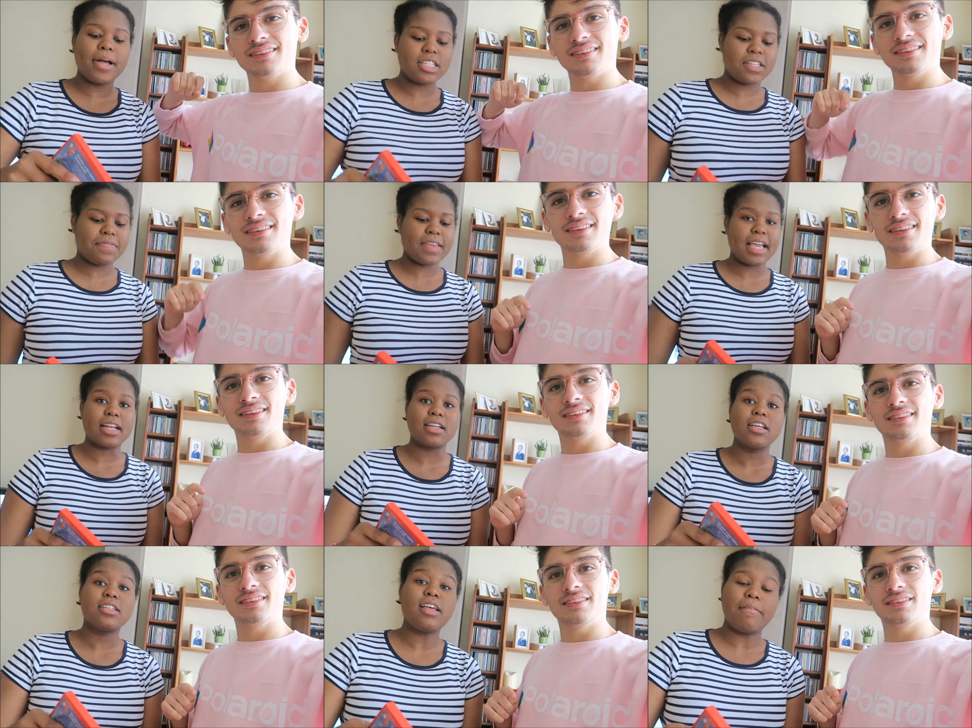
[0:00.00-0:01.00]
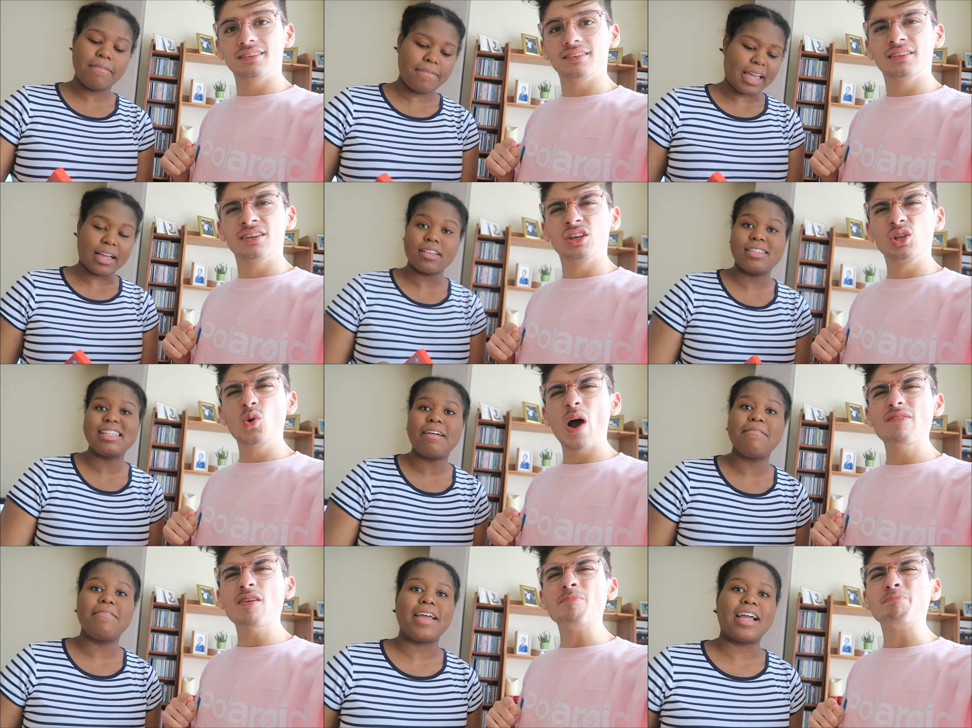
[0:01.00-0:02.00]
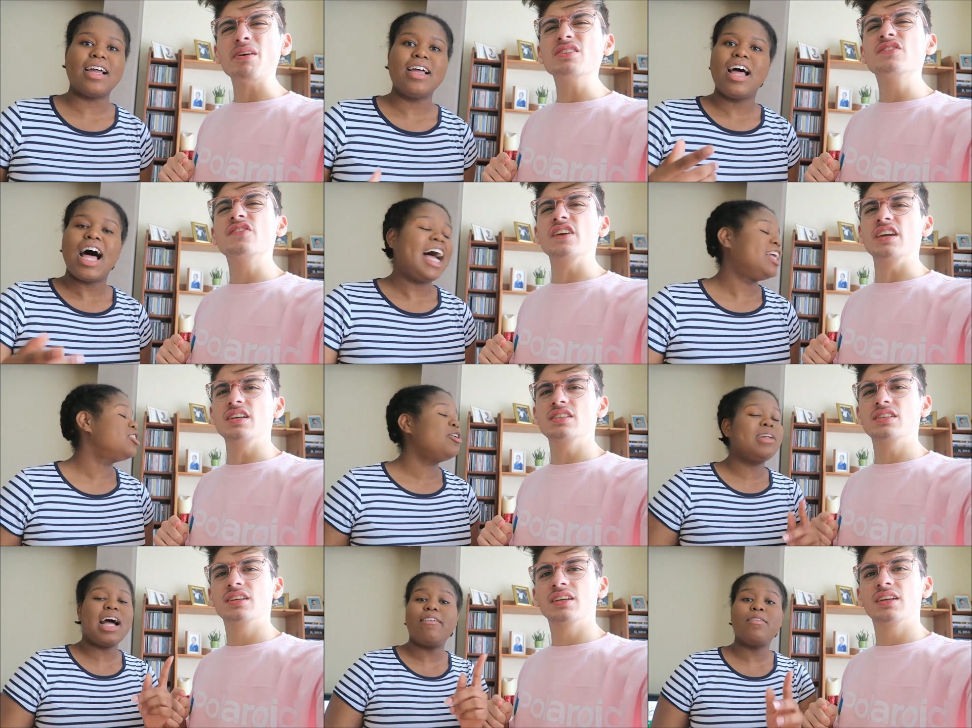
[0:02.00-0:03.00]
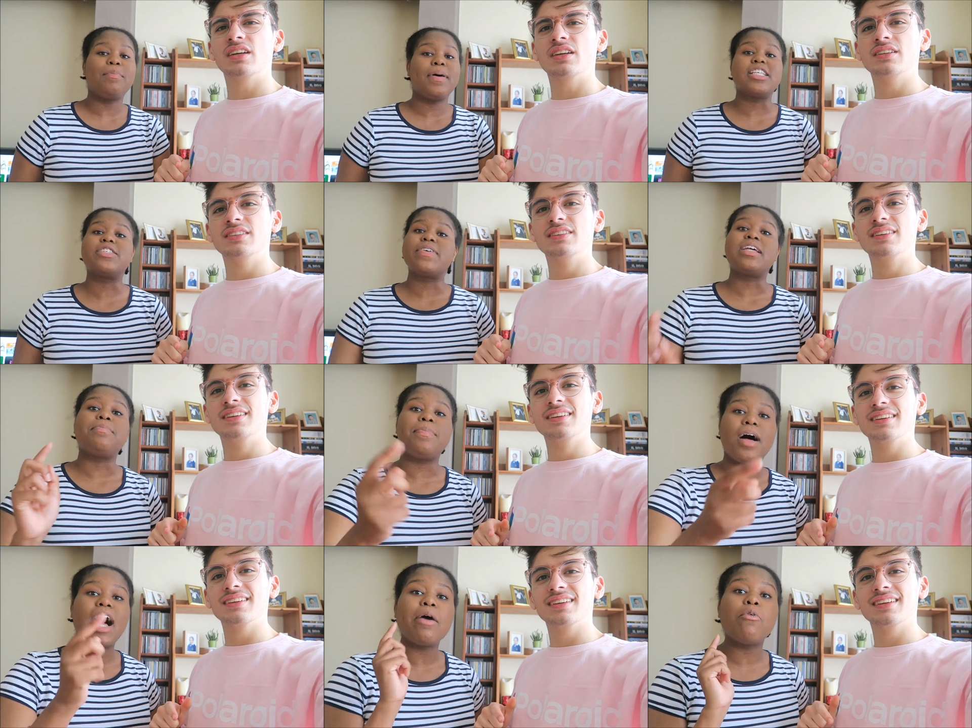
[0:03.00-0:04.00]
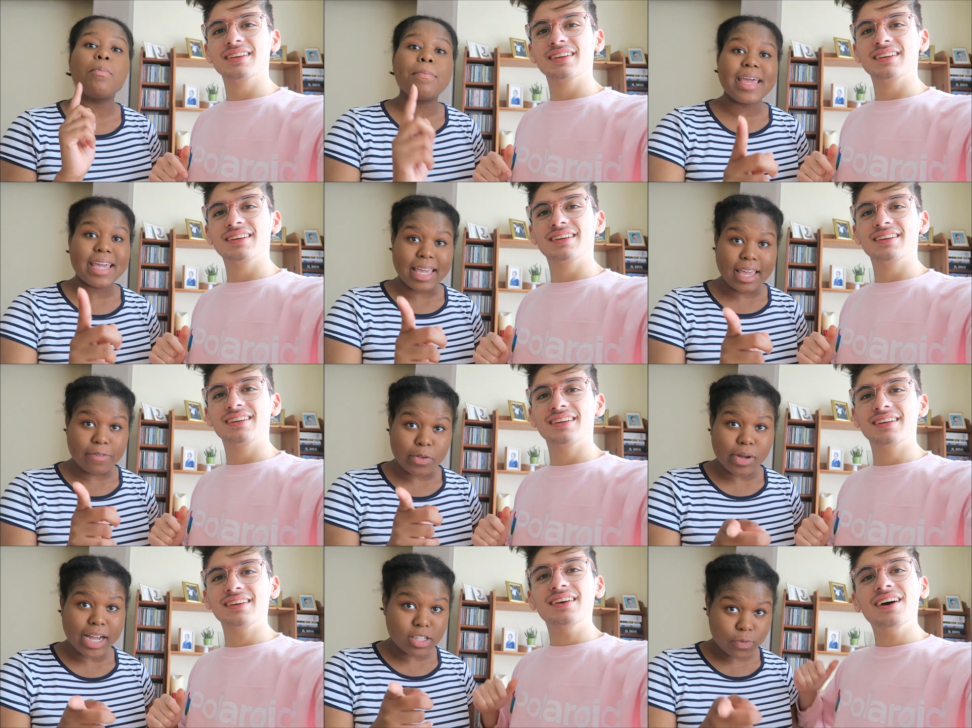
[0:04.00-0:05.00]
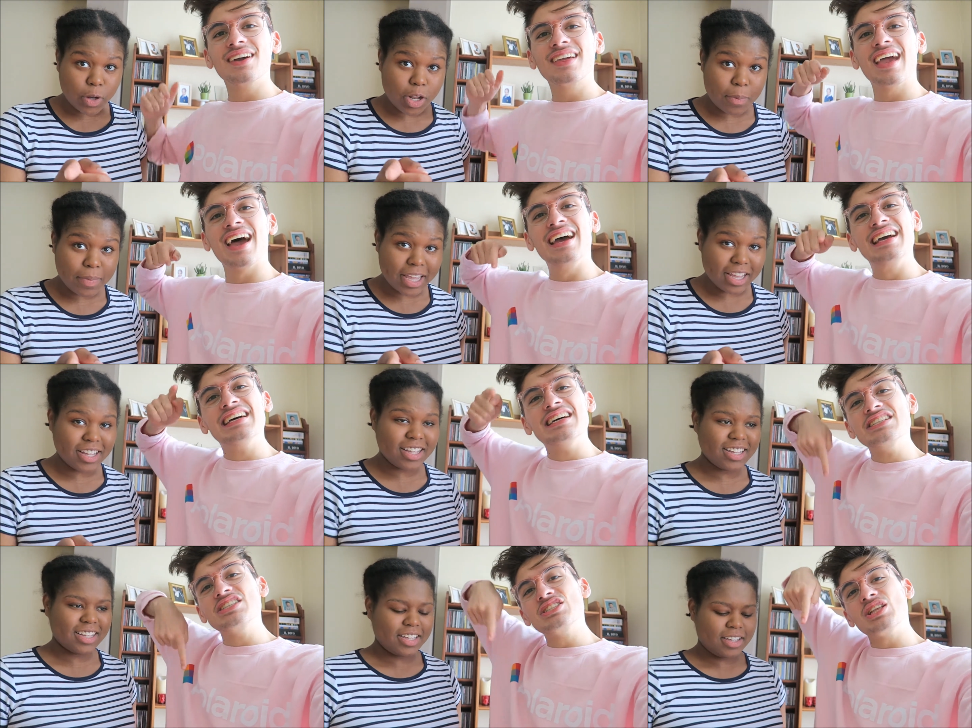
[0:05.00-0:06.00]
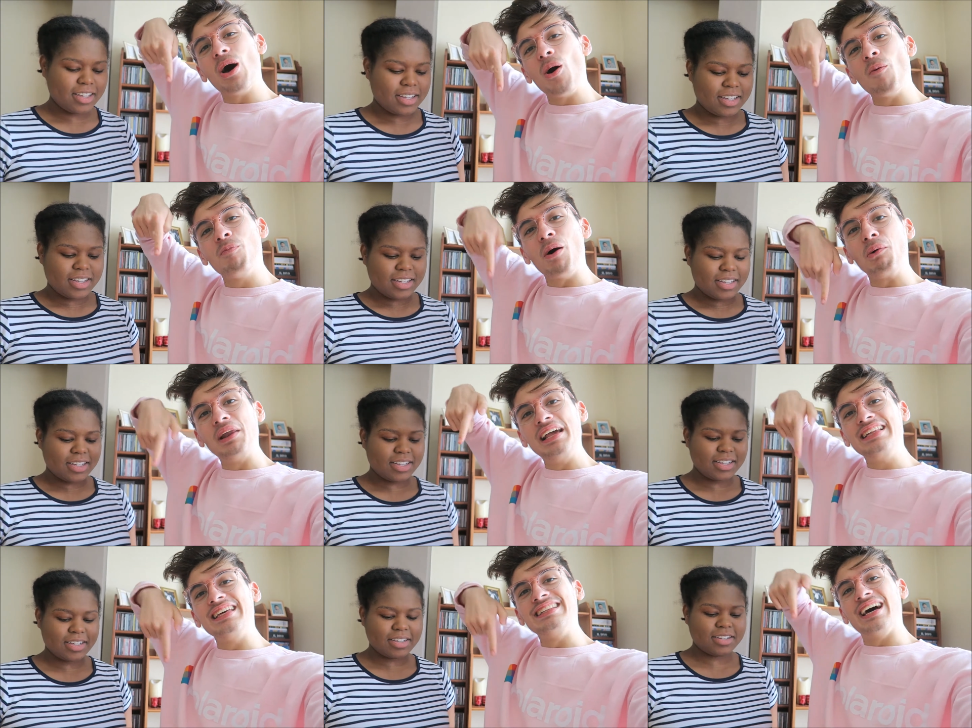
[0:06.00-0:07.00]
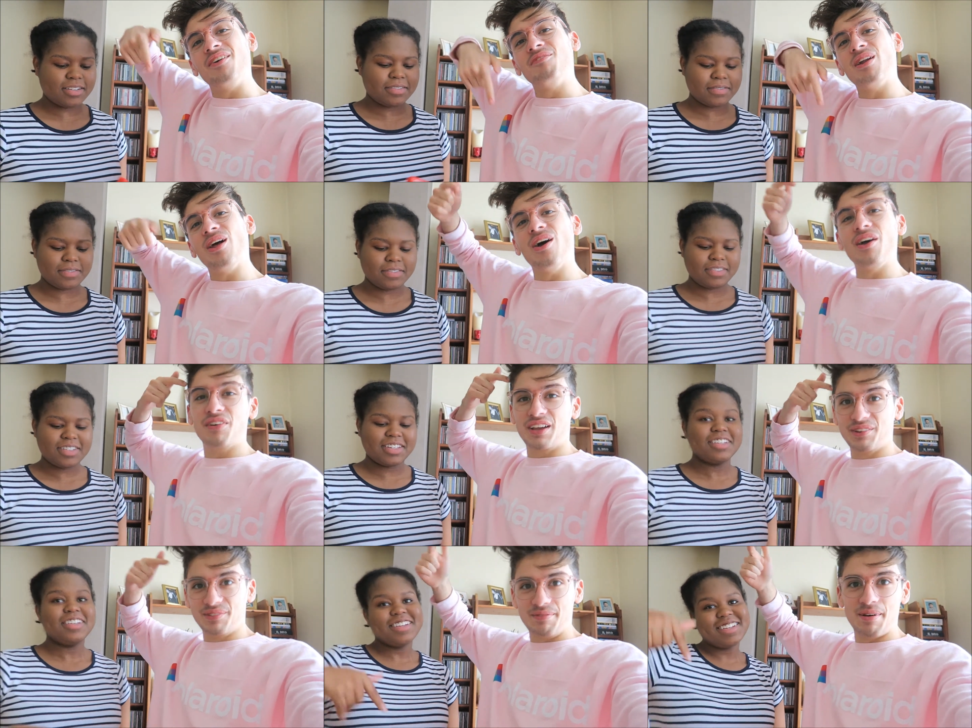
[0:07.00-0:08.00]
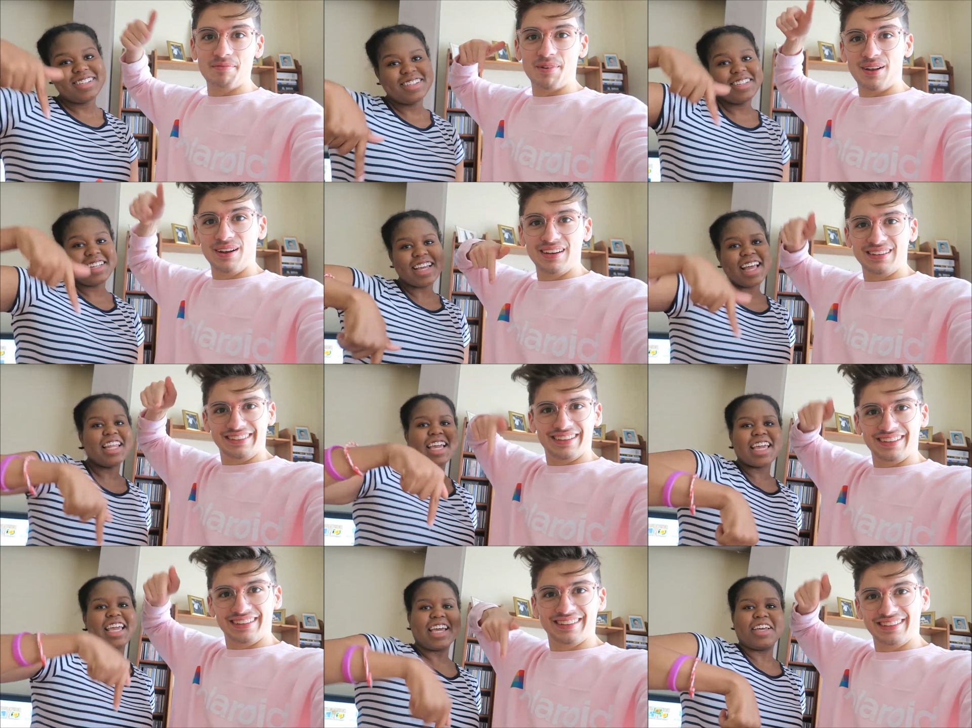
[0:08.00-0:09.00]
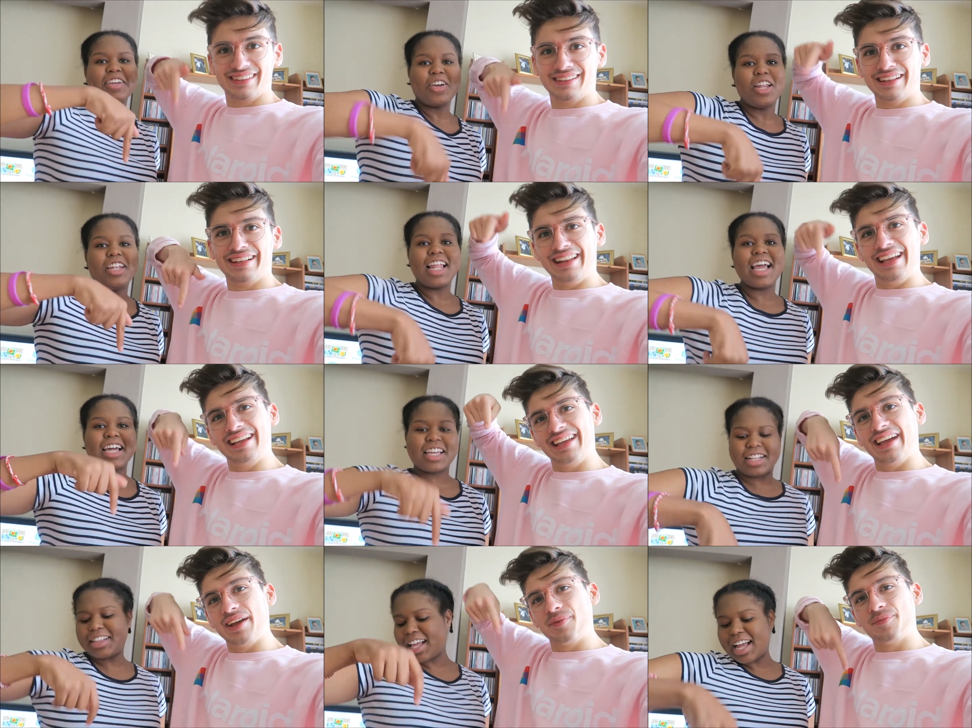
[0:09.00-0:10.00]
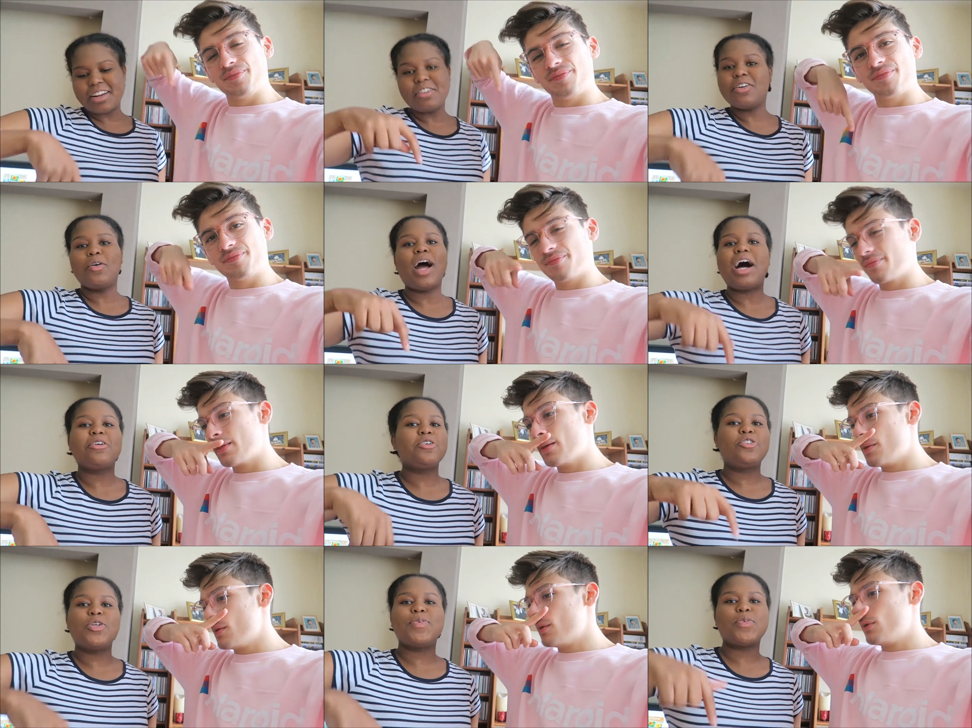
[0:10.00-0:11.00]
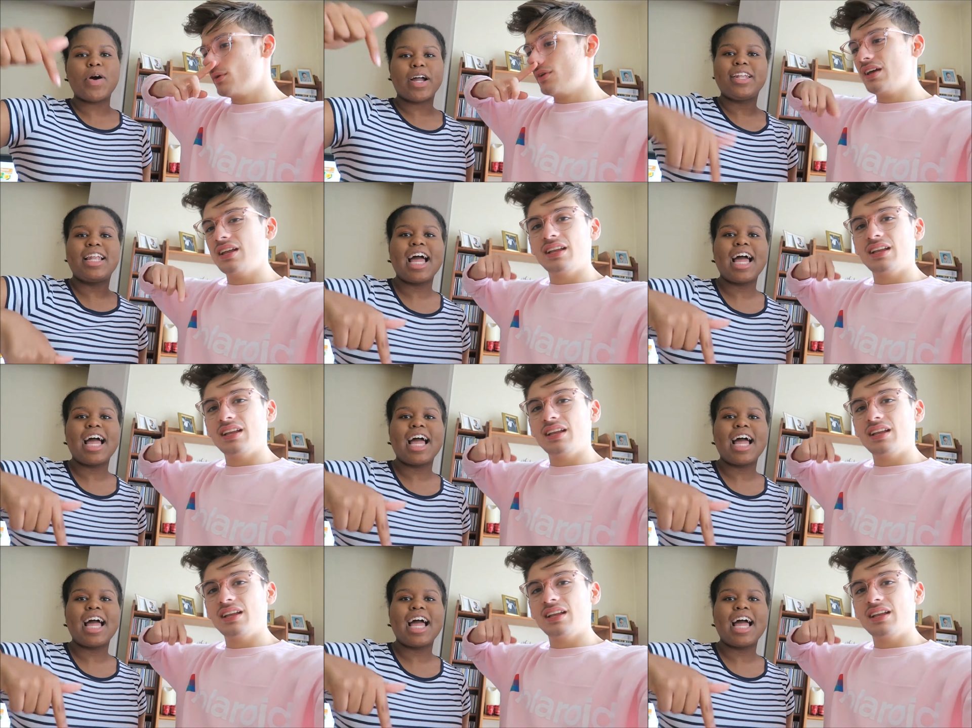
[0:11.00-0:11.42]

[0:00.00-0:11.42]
Speaker 1: BuzzFeed, something, you something. have a BuzzFeed? I don't have a BuzzFeed, but I will make it if you guys follow okay.
Speaker 2: me. Okay, just, I'll, I'll link it down below if I can remember. You link
Speaker 1: it. Like, it. I don't know how YouTubers work,